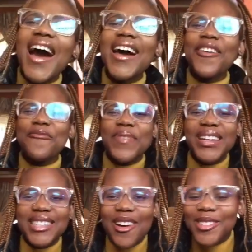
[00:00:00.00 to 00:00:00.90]
I have
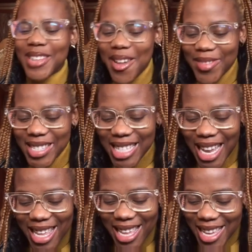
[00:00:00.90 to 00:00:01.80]
breakdowns when I'm
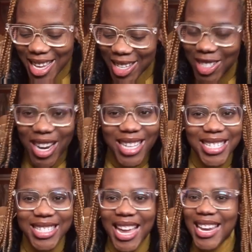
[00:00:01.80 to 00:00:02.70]
studying, trying to
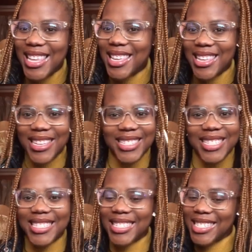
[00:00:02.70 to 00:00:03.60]
study,
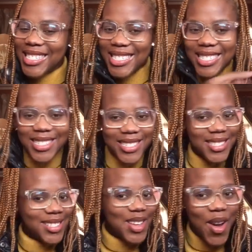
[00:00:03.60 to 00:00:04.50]
jiggy.
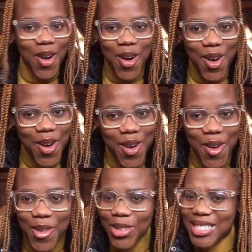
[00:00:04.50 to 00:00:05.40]
Yo,
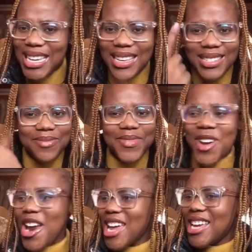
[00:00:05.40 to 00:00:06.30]
tears,
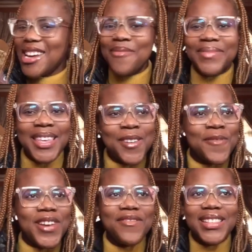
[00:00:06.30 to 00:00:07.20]
crying, I'm thinking
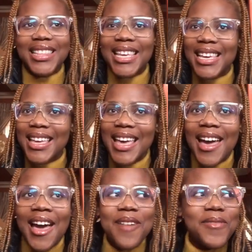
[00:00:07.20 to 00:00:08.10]
of everything.
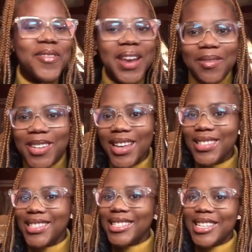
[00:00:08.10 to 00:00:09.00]
And when I'm trying
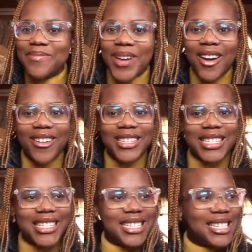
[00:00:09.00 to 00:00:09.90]
to sleep, I can't
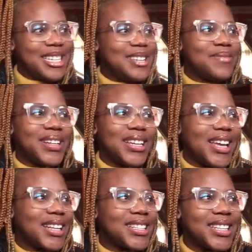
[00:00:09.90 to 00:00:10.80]
sleep.
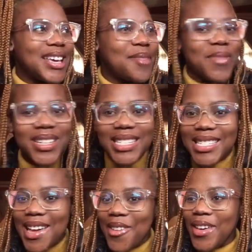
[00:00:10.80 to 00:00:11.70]
Think about
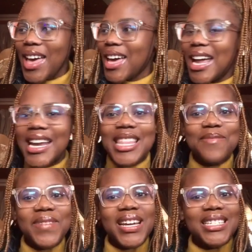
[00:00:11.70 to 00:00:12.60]
stuff. Hey,
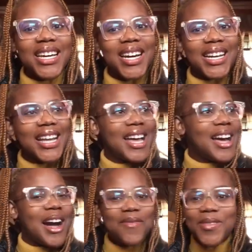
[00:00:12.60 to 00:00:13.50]
another breakdown.
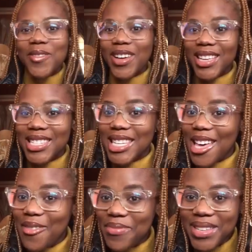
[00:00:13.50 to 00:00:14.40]
I'll be walking to
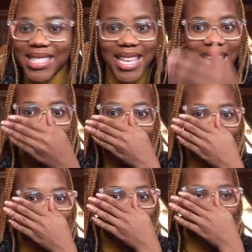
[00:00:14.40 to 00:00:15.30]
campus.
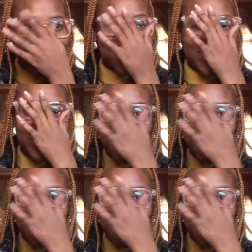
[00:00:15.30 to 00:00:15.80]
Hey, guys.